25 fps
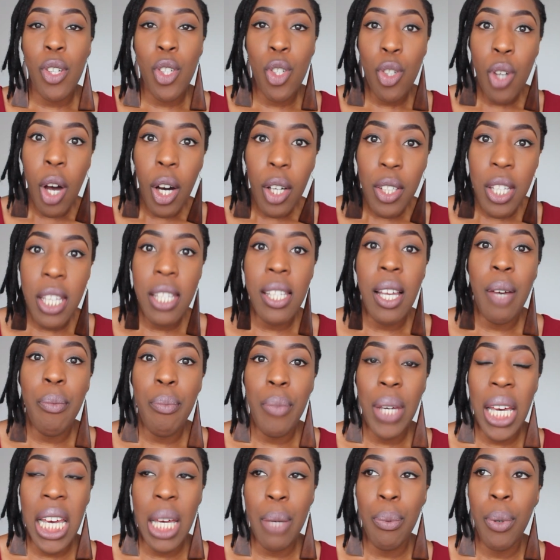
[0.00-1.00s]
a shock to
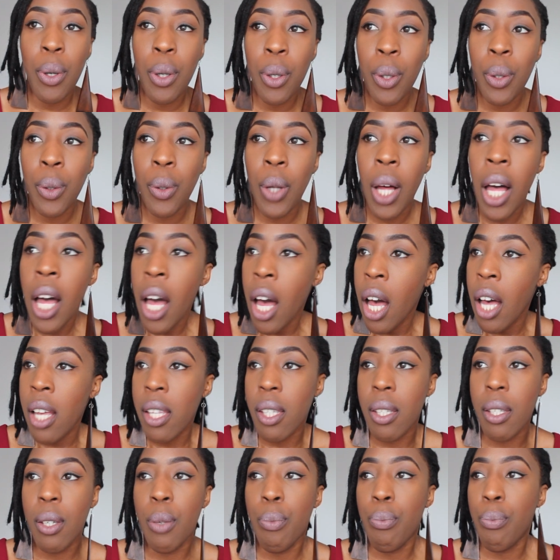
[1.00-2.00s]
some people.
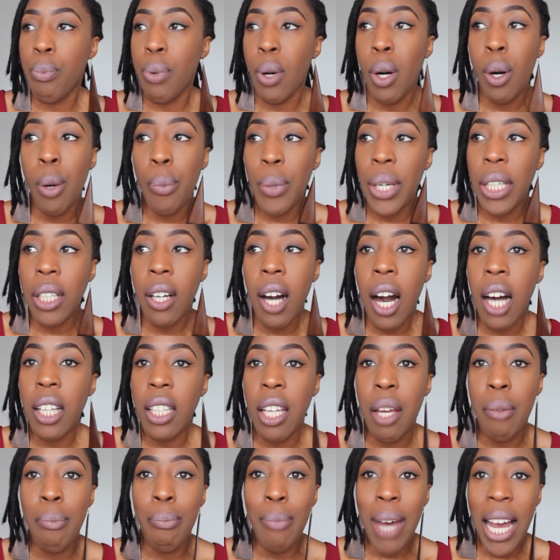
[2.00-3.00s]
You probably
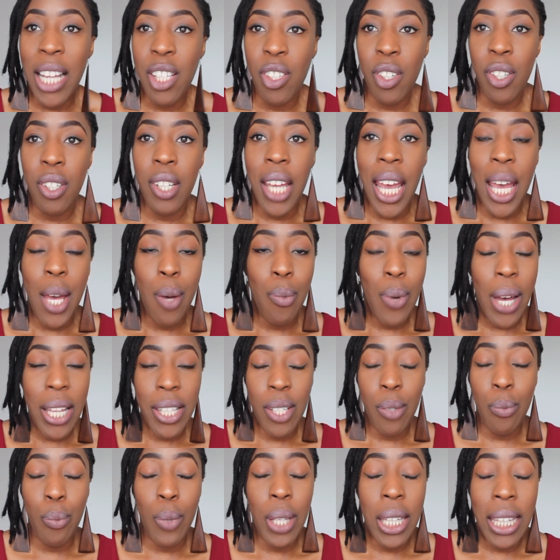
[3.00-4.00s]
can't imagine a
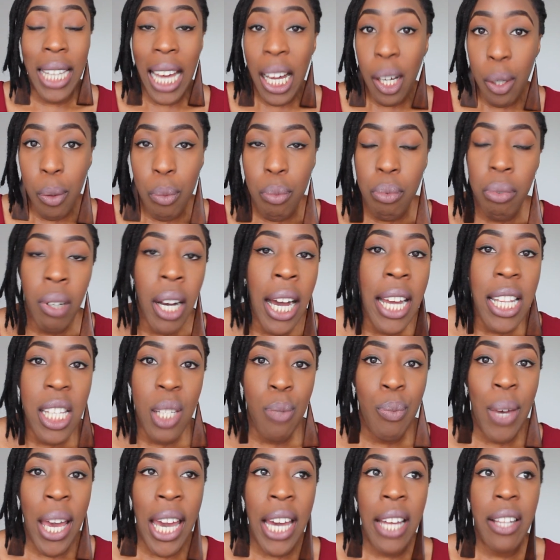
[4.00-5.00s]
wedding without
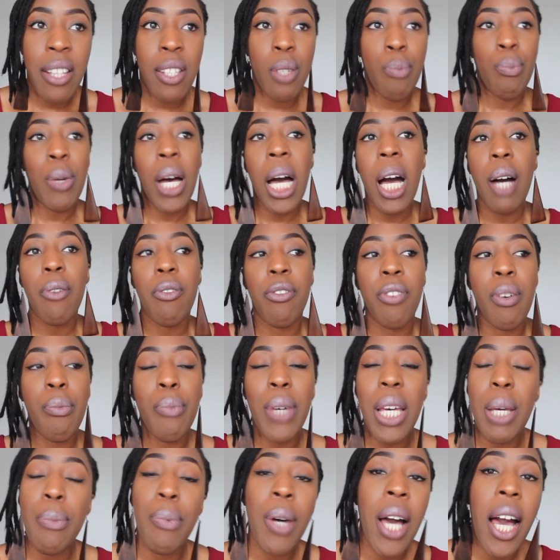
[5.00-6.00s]
bridesmaids, but for
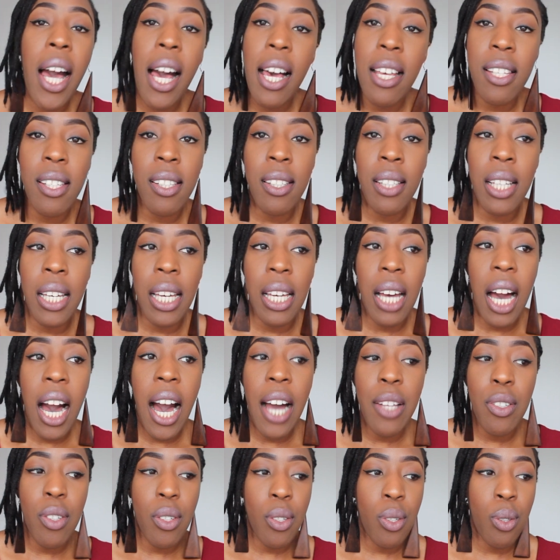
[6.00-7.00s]
me personally,
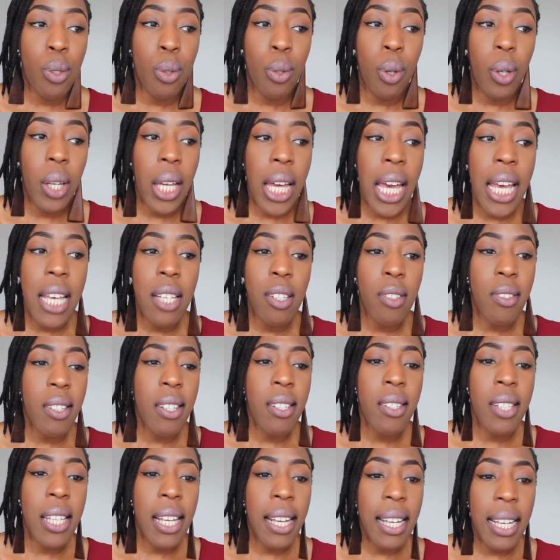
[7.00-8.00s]
I just thought it's
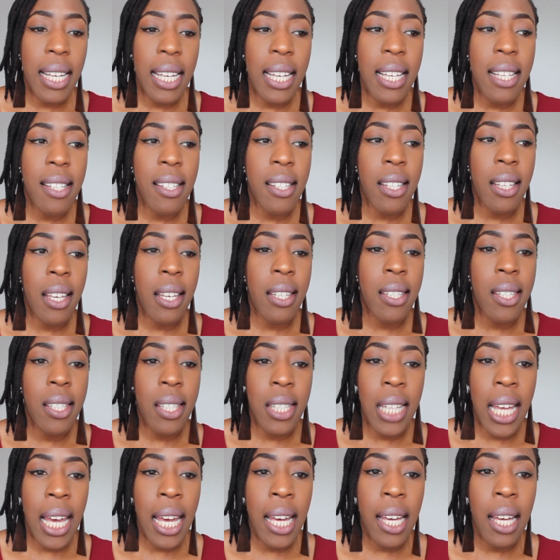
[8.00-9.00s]
just the easiest
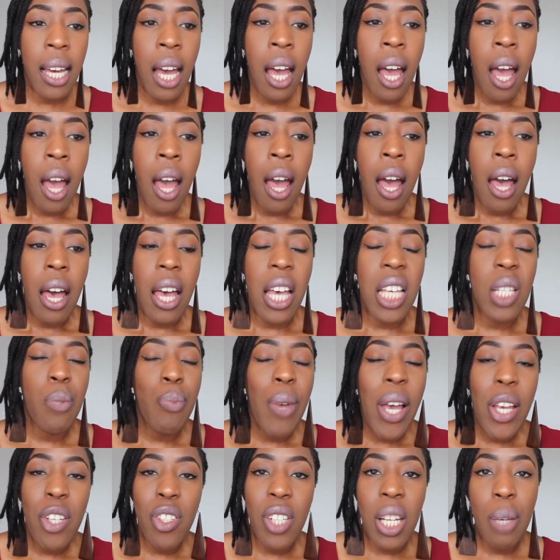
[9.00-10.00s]
thing,
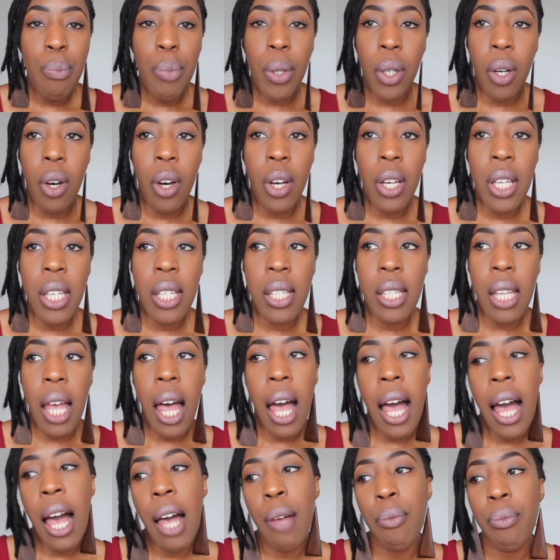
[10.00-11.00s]
especially because
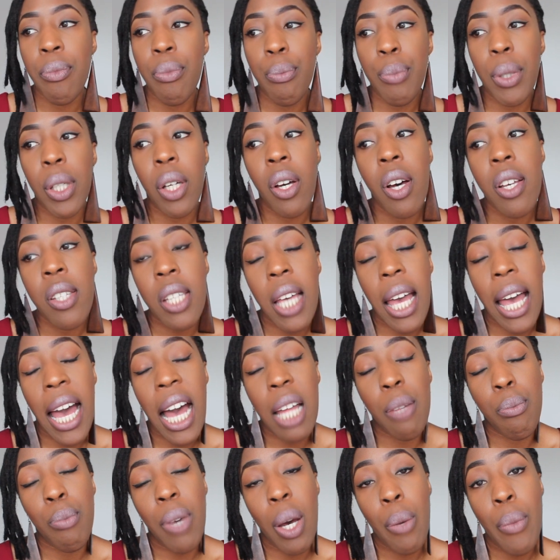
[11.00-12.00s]
I
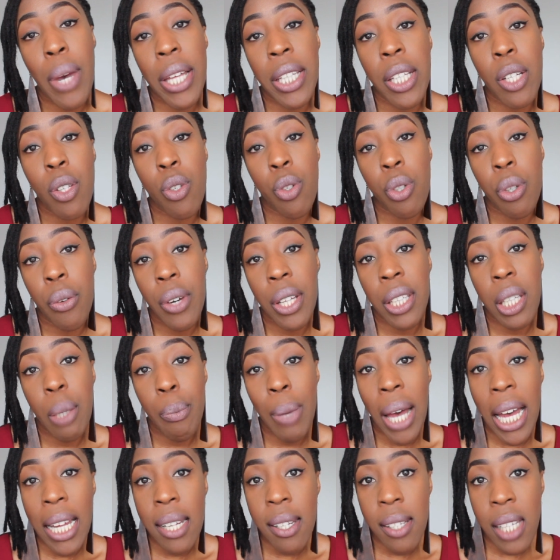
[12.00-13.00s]
had my wedding during the
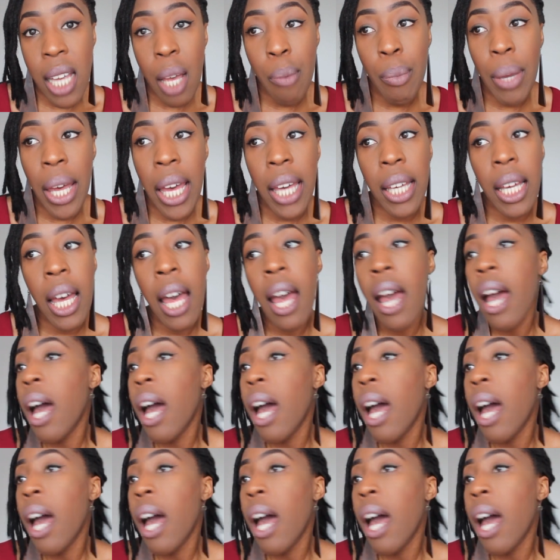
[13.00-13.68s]
pandemic.